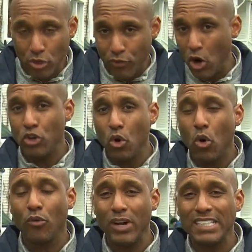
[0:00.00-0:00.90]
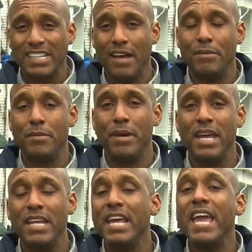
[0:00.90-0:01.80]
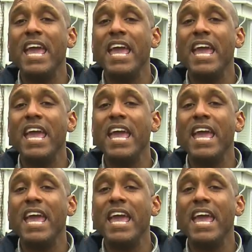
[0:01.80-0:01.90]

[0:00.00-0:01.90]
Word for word: So far, no arrests have been made.